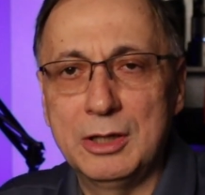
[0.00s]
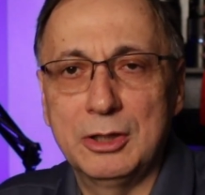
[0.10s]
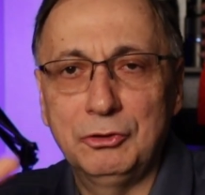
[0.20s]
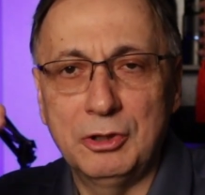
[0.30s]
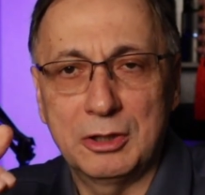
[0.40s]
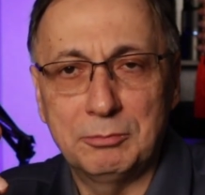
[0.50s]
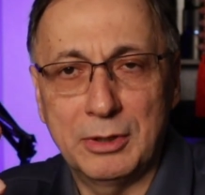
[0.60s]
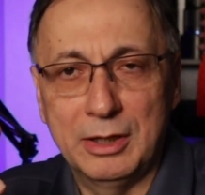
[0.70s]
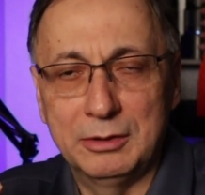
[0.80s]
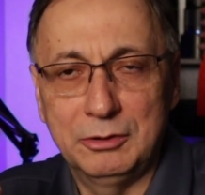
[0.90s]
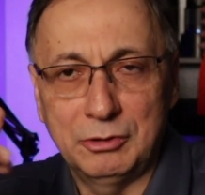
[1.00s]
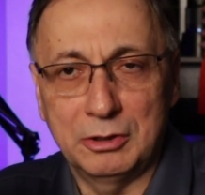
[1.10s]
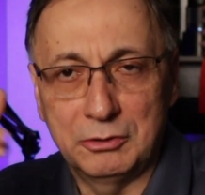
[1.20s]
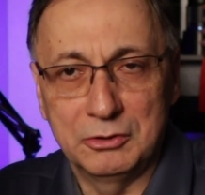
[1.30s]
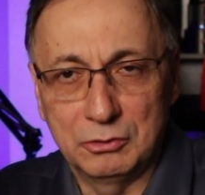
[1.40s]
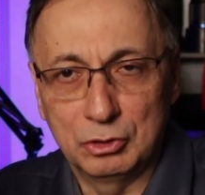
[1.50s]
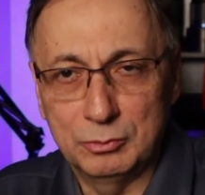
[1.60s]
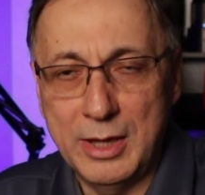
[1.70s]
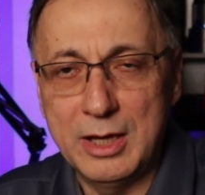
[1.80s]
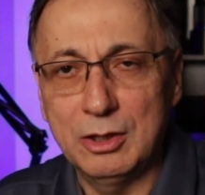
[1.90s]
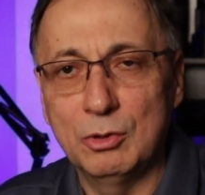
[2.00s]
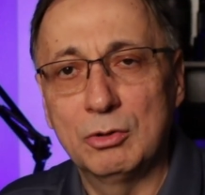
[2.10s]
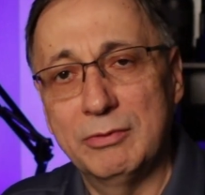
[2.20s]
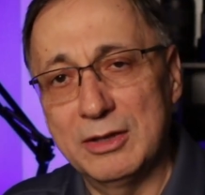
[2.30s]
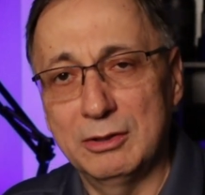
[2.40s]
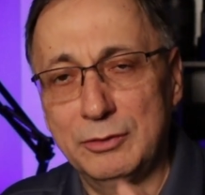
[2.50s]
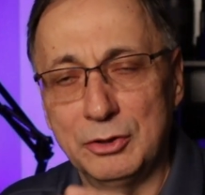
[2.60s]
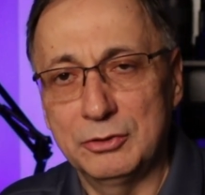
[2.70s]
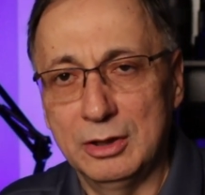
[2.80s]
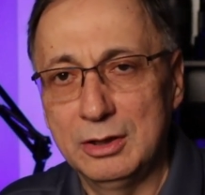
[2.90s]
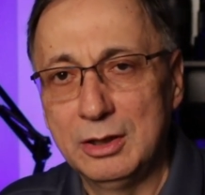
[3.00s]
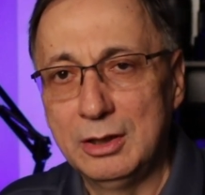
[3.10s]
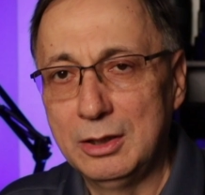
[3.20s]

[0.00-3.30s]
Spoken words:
and the shutter is automatic, or vice versa.